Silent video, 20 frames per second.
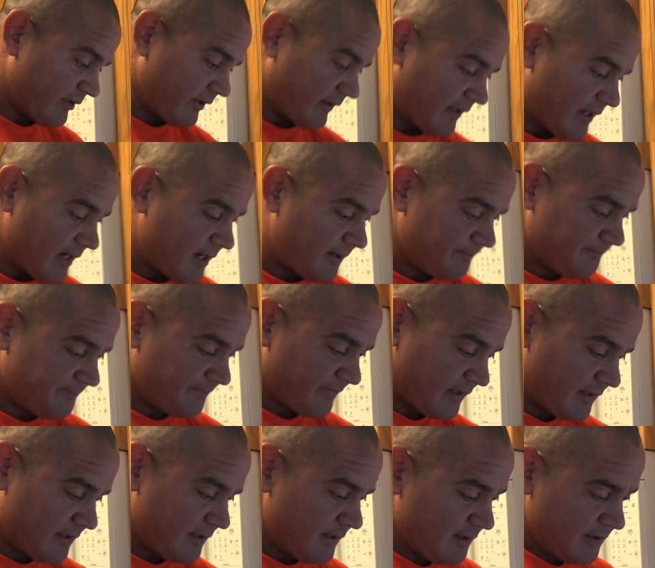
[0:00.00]
like that.
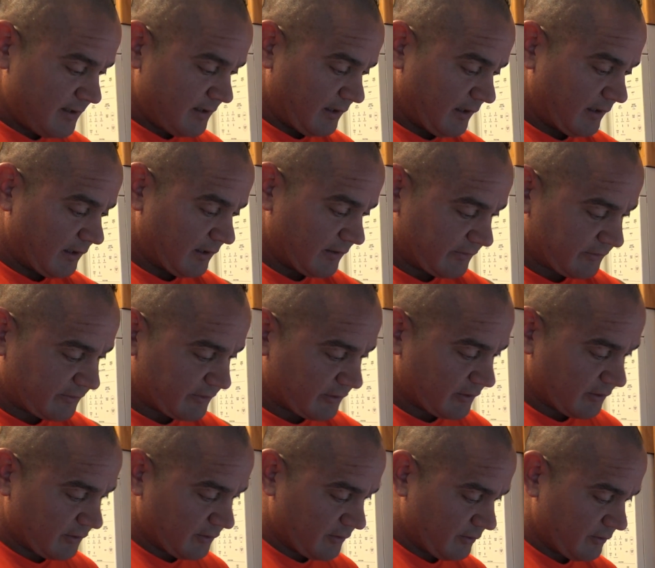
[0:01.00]
And
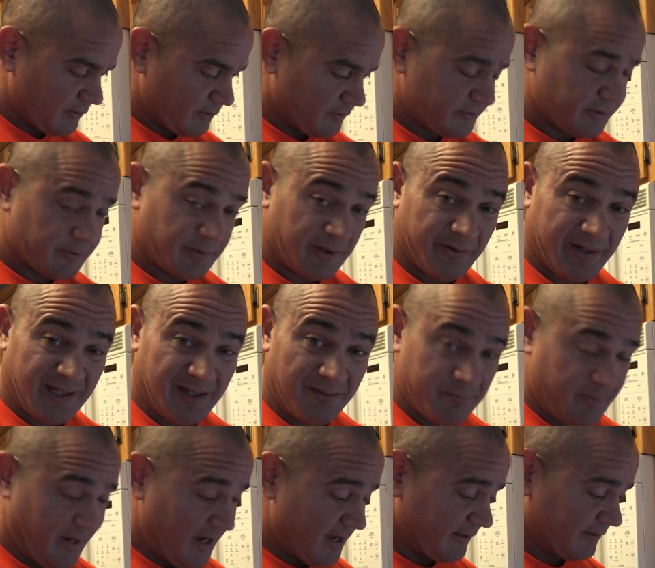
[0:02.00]
so, so we don't eat
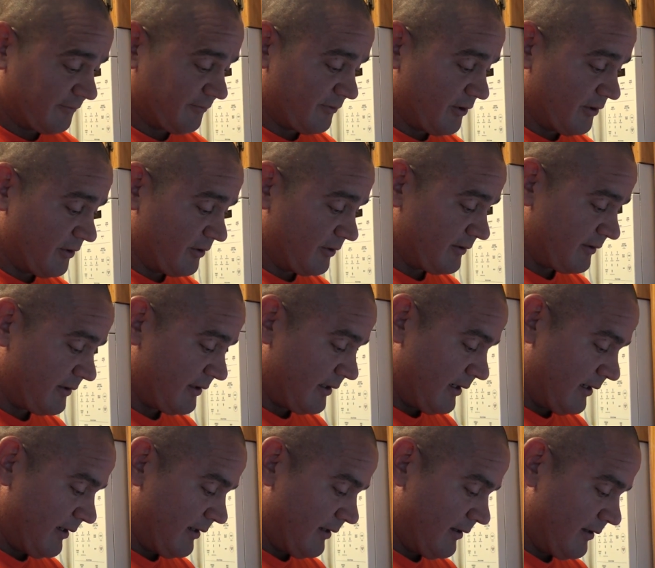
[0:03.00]
bad on the road,
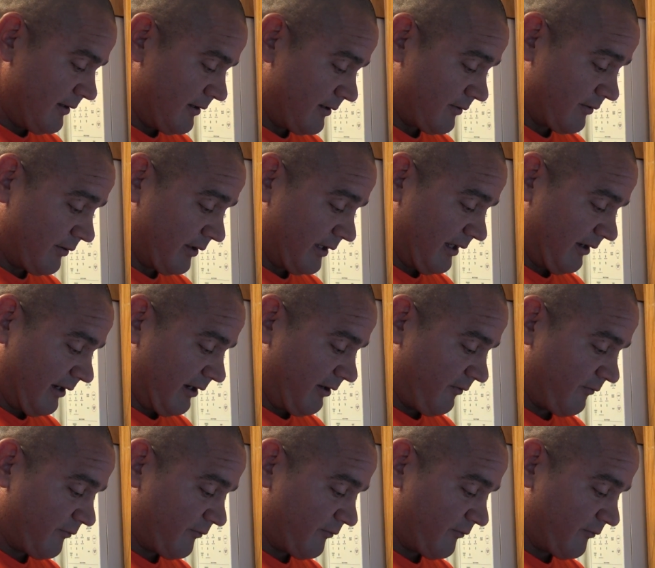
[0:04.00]
we're going to eat here